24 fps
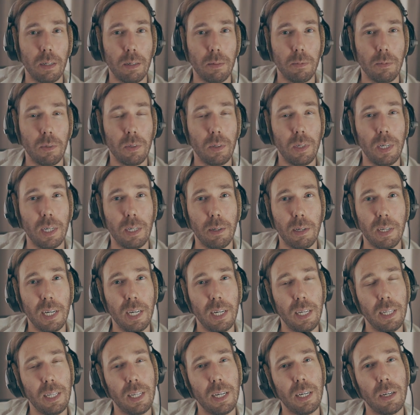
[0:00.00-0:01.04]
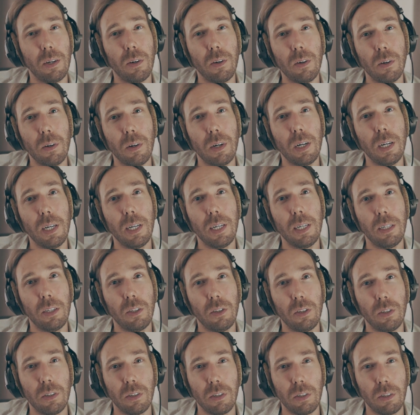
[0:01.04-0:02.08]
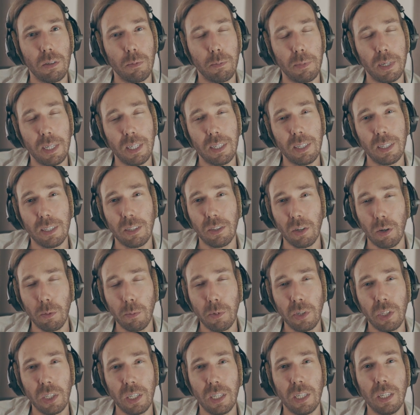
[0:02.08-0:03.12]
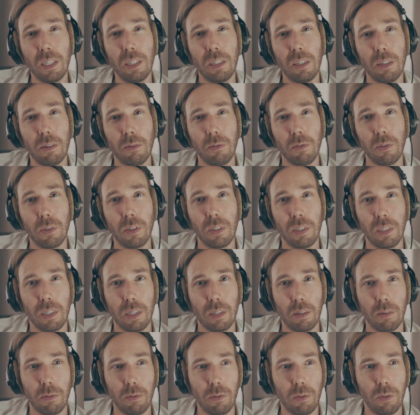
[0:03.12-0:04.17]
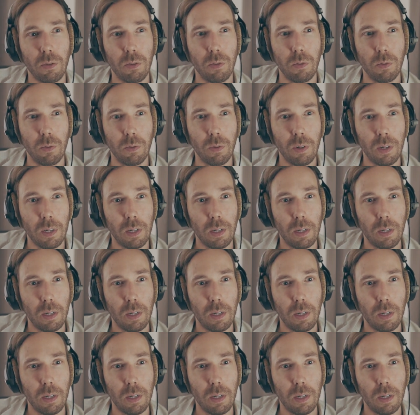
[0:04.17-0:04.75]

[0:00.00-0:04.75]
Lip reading: So yeah, getting there early just makes it so much easier for yourself to,